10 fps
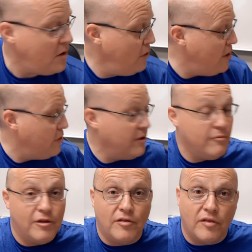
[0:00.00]
All right, so
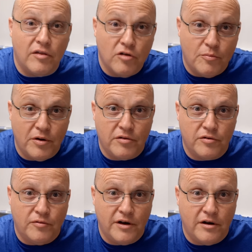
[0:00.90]
anyways, these notebooks are
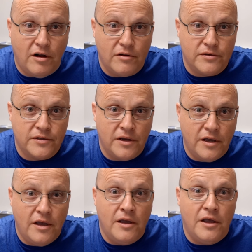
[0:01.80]
$20.
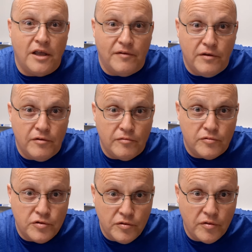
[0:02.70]
If you
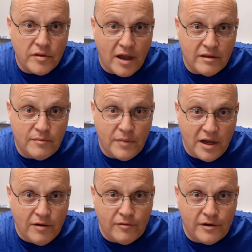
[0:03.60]
choose not to
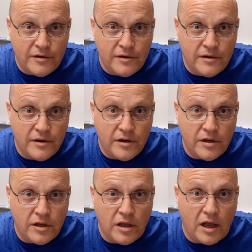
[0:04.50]
buy one,
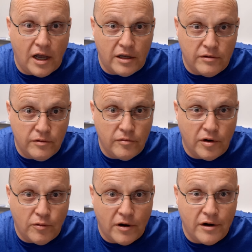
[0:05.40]
I do
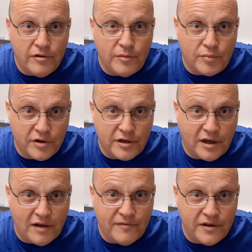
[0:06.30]
require you to print
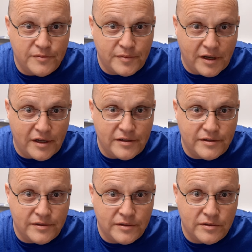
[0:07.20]
off each
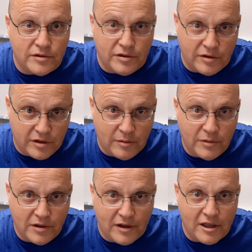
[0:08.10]
page so that you can come
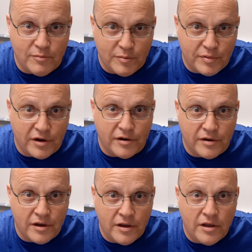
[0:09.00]
to class prepared
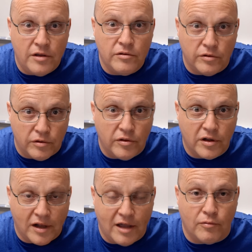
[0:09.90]
to do the
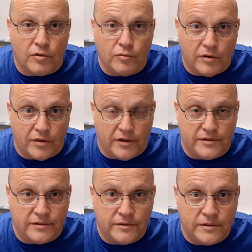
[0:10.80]
classwork with us.